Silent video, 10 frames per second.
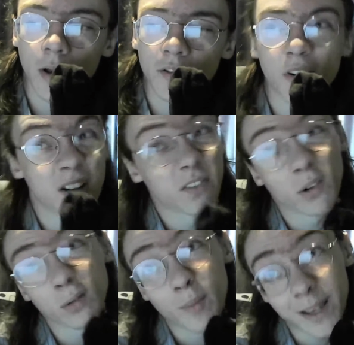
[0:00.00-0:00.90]
it's very
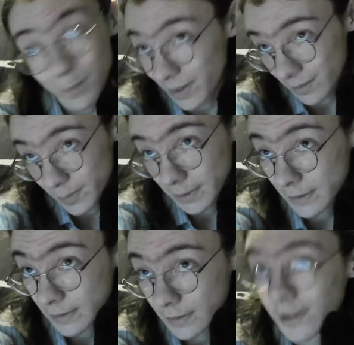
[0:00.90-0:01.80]
difficult to make a masterpiece,
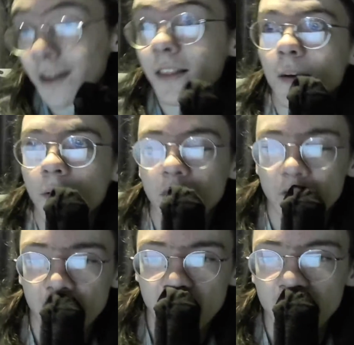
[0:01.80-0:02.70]
so I think we can
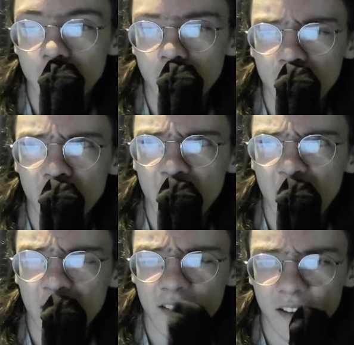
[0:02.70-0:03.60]
forgive him for
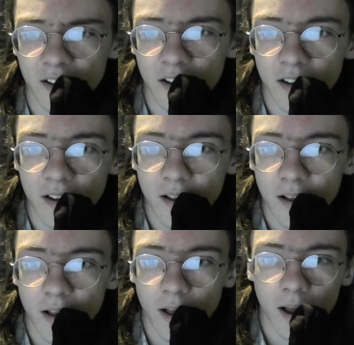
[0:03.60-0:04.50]
that.
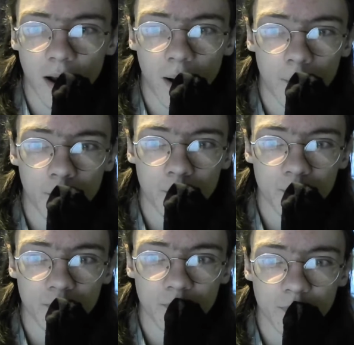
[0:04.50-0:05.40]
And
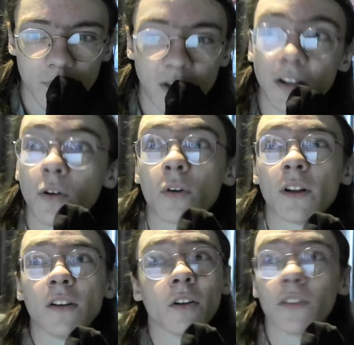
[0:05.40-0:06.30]
and he'd already
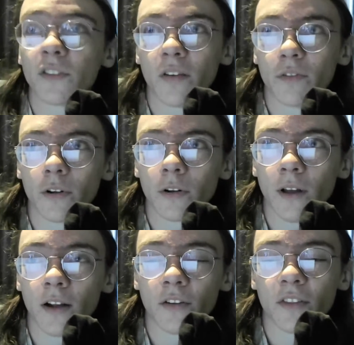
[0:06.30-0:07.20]
done several.
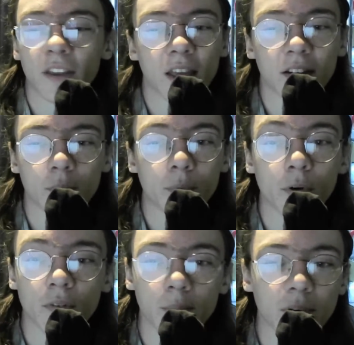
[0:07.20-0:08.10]
I don't think he had to
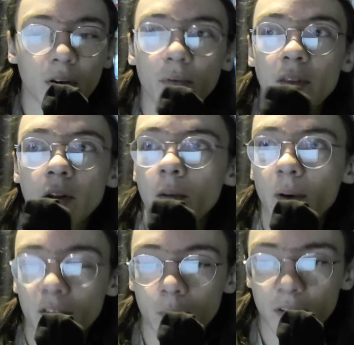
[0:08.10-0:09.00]
prove himself with another
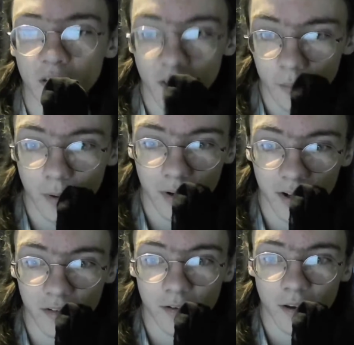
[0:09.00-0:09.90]
masterpiece at this point
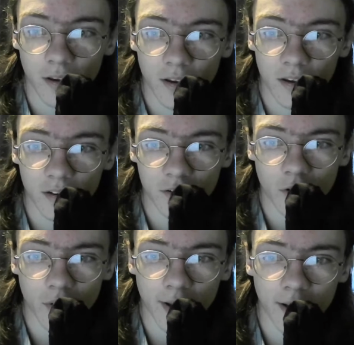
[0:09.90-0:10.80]
in his
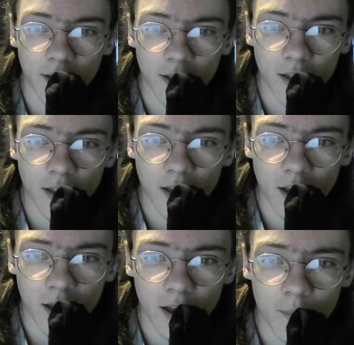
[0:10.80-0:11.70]
career.
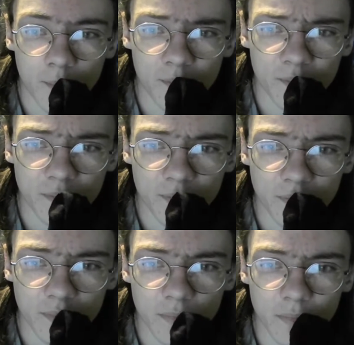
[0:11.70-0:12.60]

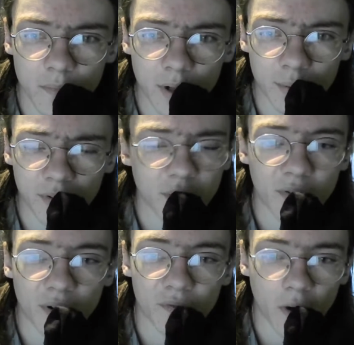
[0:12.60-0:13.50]
But it was still
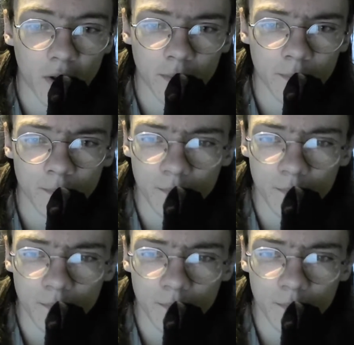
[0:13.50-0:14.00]
very fun.